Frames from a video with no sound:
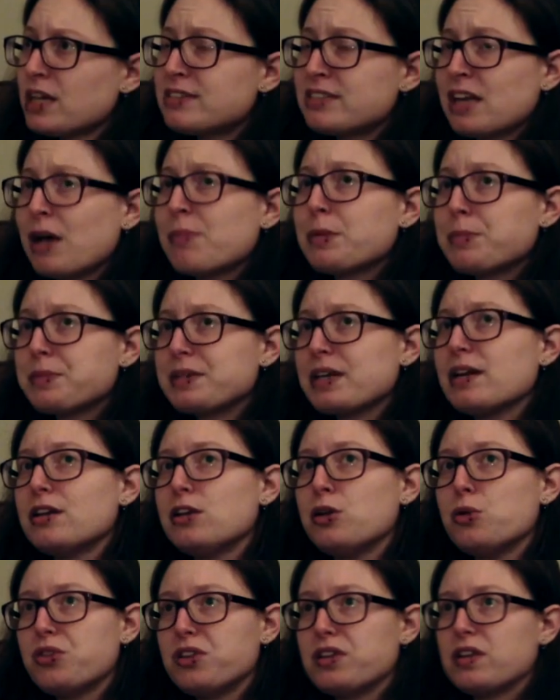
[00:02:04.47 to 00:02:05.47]
Sam
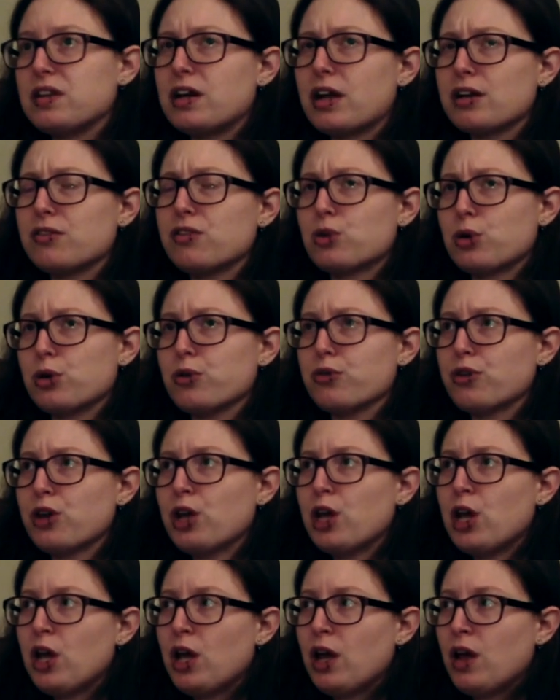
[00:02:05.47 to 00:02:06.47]
Lipsyte uses a lot of sort of
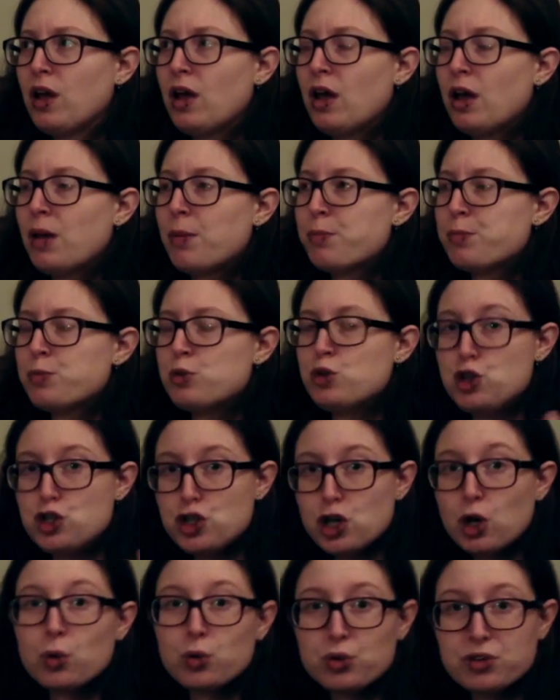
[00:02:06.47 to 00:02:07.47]

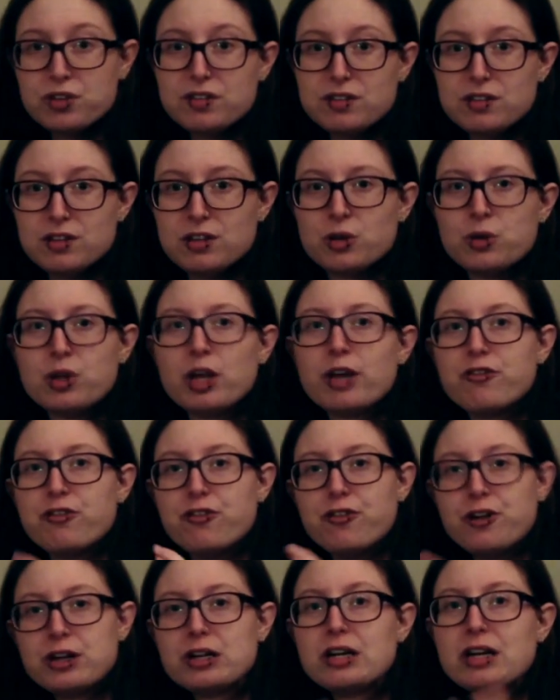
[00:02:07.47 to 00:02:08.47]
jokes, you know, like
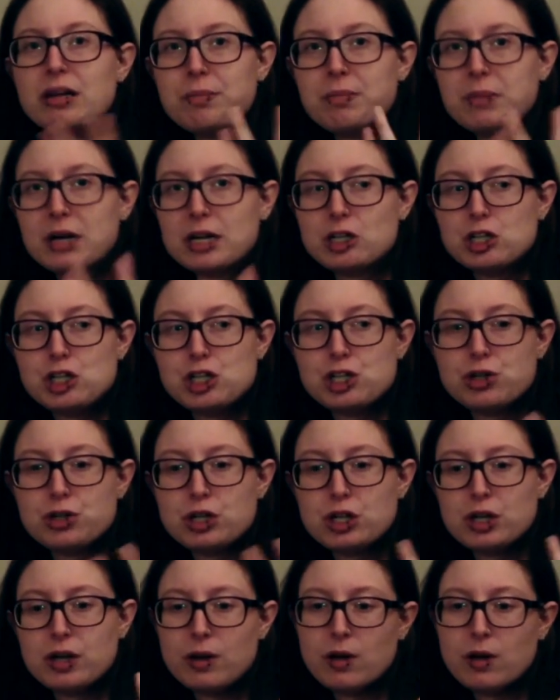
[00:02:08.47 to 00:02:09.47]
very much